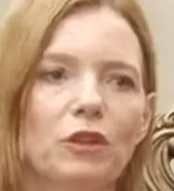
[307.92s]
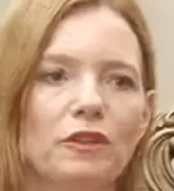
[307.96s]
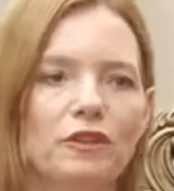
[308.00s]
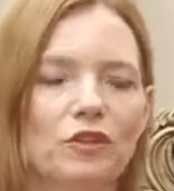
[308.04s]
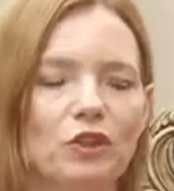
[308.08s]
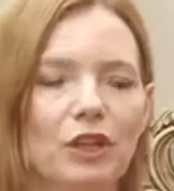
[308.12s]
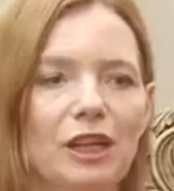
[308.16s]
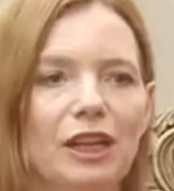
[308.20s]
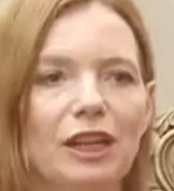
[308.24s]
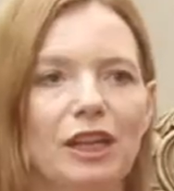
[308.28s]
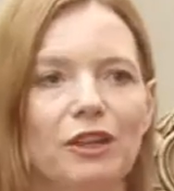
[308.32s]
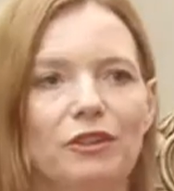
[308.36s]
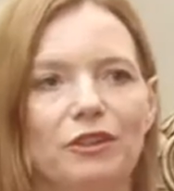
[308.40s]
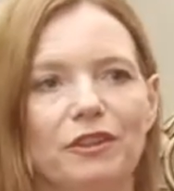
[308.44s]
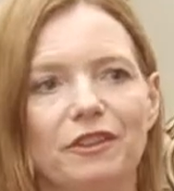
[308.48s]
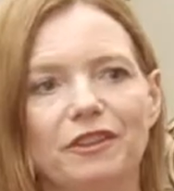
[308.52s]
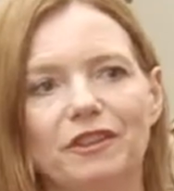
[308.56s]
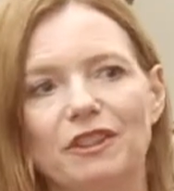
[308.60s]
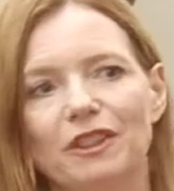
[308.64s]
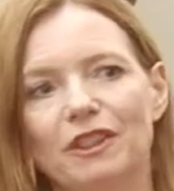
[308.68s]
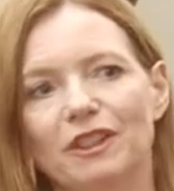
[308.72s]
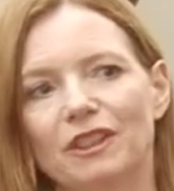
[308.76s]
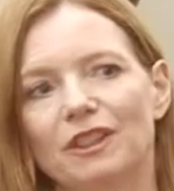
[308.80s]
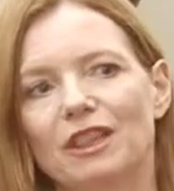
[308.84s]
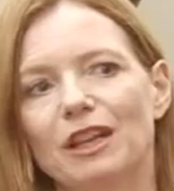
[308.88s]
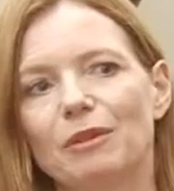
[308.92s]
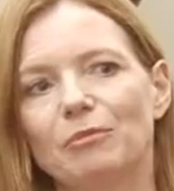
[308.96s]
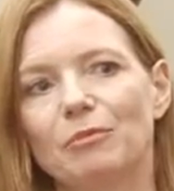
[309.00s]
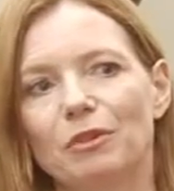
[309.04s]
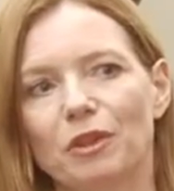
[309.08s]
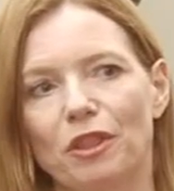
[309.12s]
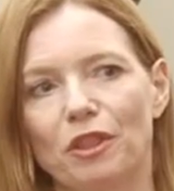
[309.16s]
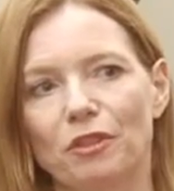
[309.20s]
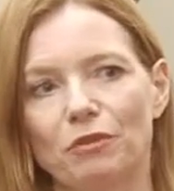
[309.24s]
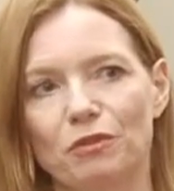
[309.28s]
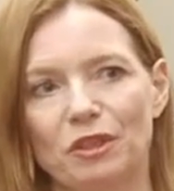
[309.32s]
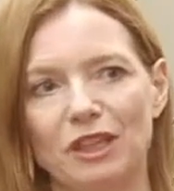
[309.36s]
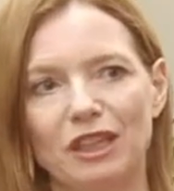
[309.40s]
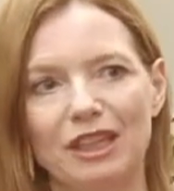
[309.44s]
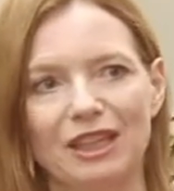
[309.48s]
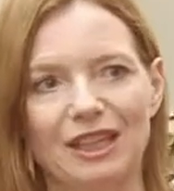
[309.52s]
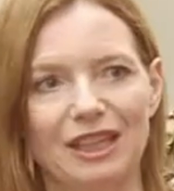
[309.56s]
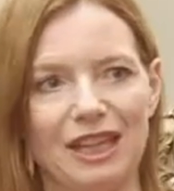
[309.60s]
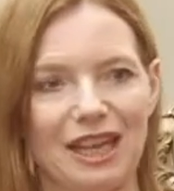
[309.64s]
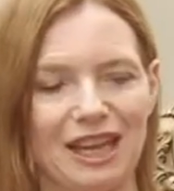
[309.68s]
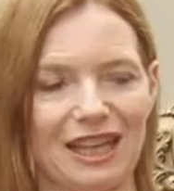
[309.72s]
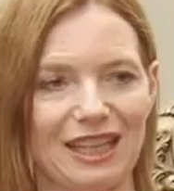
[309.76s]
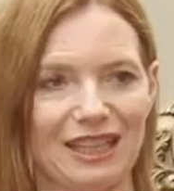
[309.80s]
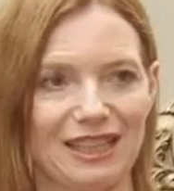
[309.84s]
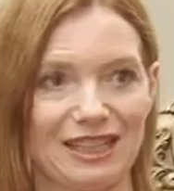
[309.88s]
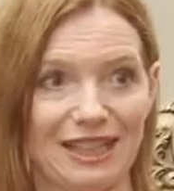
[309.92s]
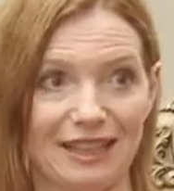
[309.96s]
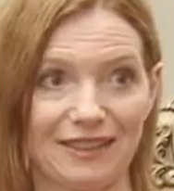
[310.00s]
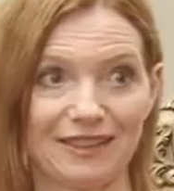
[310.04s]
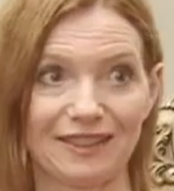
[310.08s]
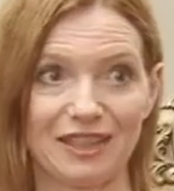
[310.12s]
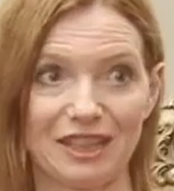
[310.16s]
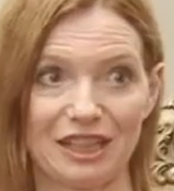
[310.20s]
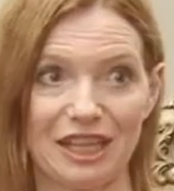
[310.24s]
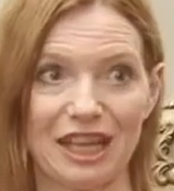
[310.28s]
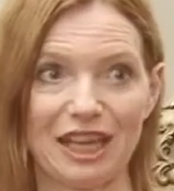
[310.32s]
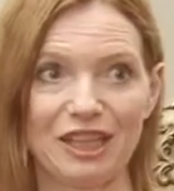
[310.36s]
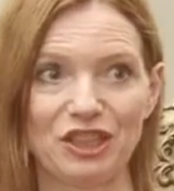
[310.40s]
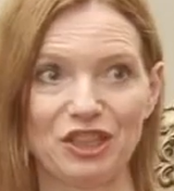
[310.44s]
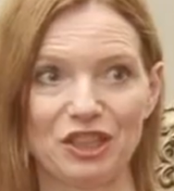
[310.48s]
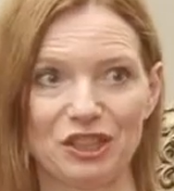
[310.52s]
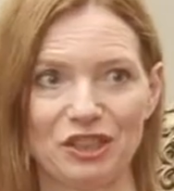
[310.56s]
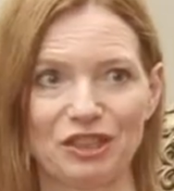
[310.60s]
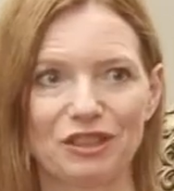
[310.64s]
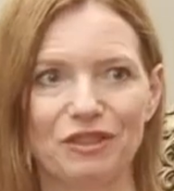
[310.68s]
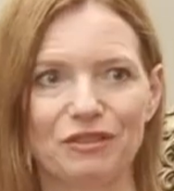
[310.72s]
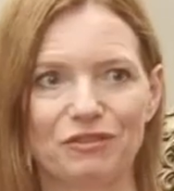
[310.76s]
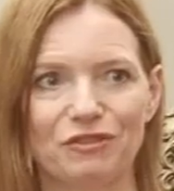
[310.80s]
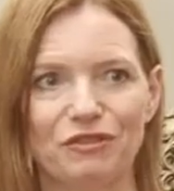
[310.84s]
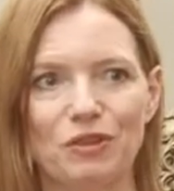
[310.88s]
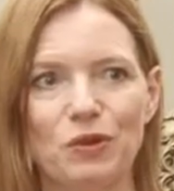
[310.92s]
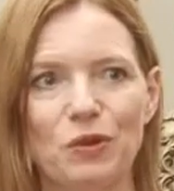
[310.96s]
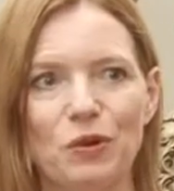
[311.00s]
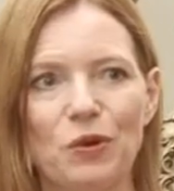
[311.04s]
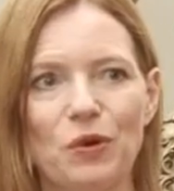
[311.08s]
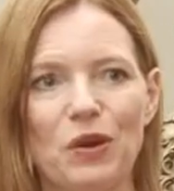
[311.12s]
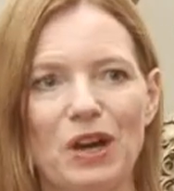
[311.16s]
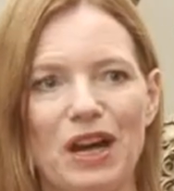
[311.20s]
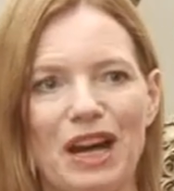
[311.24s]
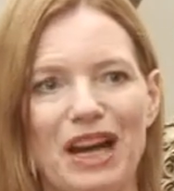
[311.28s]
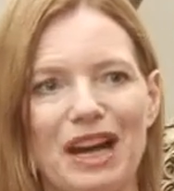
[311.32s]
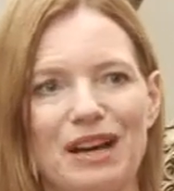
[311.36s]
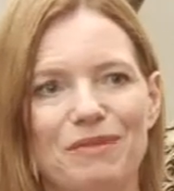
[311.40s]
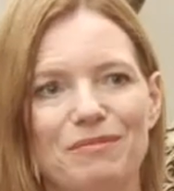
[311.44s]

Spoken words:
Australia is a number three destination for